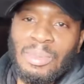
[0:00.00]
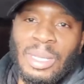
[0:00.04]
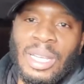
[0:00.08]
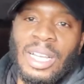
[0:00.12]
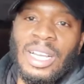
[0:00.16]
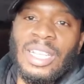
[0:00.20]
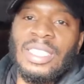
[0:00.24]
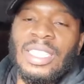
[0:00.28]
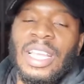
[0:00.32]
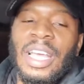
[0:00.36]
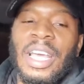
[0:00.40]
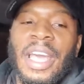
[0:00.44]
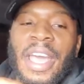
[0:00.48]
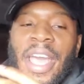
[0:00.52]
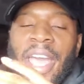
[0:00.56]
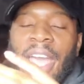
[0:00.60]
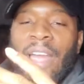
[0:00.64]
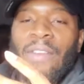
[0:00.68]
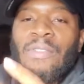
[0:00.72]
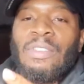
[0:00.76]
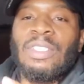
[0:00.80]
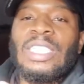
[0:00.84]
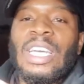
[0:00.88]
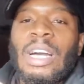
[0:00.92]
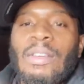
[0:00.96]
Because
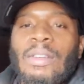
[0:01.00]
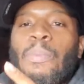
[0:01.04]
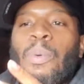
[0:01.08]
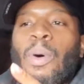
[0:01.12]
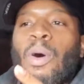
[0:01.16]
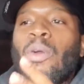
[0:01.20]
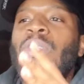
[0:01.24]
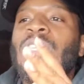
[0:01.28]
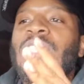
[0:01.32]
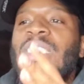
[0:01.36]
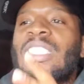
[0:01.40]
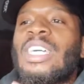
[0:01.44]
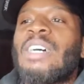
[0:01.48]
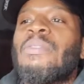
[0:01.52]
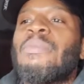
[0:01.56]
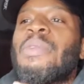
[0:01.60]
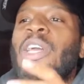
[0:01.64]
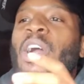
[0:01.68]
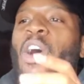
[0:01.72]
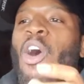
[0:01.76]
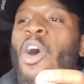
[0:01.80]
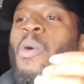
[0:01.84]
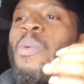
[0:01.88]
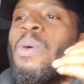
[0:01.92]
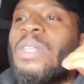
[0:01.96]
every time the police come,
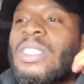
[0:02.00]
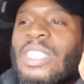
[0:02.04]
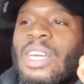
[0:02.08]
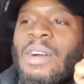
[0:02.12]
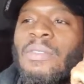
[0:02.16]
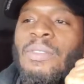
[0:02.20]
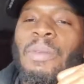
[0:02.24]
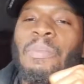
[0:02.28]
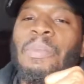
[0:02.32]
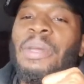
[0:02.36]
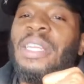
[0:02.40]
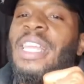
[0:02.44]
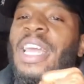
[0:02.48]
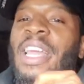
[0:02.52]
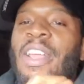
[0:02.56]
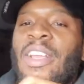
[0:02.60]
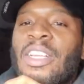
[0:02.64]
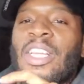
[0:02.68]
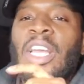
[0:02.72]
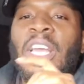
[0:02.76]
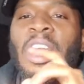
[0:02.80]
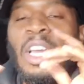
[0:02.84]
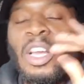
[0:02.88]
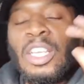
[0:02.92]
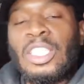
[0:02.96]
they always come to
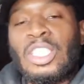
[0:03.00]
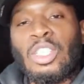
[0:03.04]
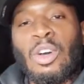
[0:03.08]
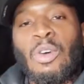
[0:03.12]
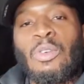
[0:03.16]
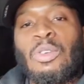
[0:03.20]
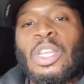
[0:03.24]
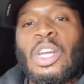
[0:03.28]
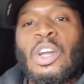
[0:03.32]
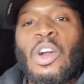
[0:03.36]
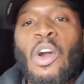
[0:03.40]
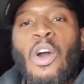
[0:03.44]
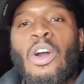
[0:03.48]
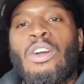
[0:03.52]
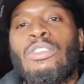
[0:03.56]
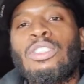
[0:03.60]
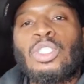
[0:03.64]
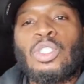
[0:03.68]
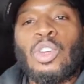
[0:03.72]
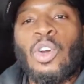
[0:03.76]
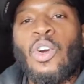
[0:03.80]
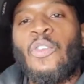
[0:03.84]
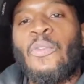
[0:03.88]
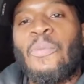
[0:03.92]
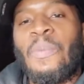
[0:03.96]
me. So the car
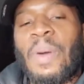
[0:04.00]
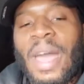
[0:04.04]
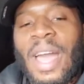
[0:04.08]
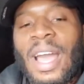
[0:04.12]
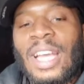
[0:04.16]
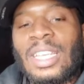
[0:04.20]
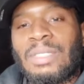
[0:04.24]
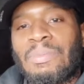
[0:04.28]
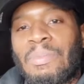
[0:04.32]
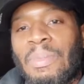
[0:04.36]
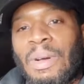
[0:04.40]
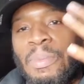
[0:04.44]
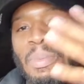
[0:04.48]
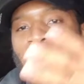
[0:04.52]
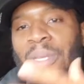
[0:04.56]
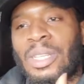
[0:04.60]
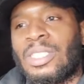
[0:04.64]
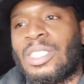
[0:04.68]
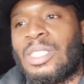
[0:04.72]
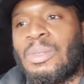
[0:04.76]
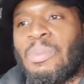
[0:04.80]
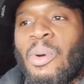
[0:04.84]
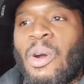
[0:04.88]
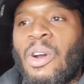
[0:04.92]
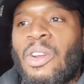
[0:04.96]
drove past my
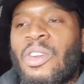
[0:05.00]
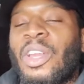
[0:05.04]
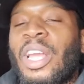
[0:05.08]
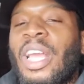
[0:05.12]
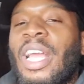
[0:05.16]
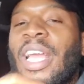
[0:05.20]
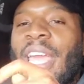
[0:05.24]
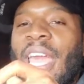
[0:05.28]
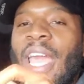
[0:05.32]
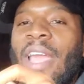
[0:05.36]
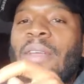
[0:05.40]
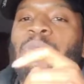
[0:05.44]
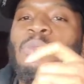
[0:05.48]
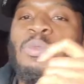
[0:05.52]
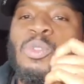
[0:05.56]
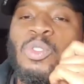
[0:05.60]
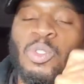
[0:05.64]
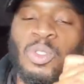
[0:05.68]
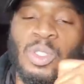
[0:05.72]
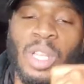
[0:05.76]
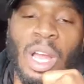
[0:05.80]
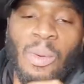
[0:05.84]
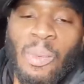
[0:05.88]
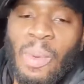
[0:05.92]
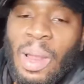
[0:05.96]
business partner and came
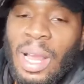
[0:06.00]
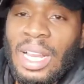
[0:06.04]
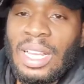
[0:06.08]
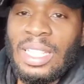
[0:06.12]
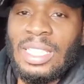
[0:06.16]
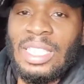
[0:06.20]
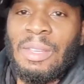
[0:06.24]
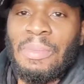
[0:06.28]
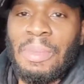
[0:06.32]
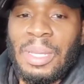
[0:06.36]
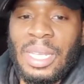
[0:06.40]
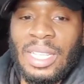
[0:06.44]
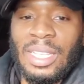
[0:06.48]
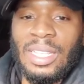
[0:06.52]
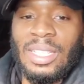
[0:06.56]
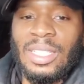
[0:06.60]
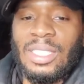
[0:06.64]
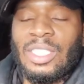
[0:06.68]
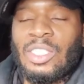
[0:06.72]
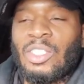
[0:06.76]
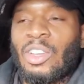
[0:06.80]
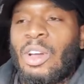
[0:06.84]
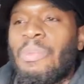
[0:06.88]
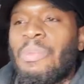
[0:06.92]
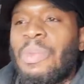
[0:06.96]
directly to me.
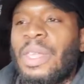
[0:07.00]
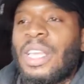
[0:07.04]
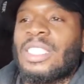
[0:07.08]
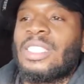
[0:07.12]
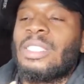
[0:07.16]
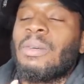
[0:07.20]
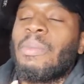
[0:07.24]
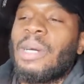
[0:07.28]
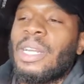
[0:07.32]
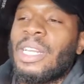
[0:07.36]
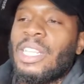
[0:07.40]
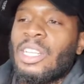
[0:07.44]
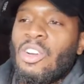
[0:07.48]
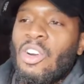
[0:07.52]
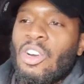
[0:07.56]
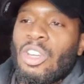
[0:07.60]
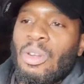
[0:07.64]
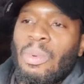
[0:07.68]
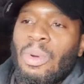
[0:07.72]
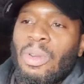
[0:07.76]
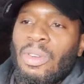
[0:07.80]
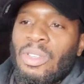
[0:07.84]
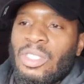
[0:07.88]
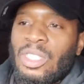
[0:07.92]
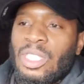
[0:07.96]
So I'm thinking somebody in the car to
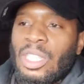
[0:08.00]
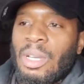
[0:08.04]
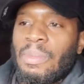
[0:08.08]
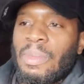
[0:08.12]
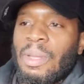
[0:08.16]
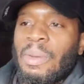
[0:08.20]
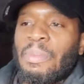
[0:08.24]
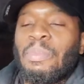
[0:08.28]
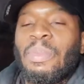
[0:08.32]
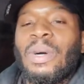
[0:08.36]
police to me.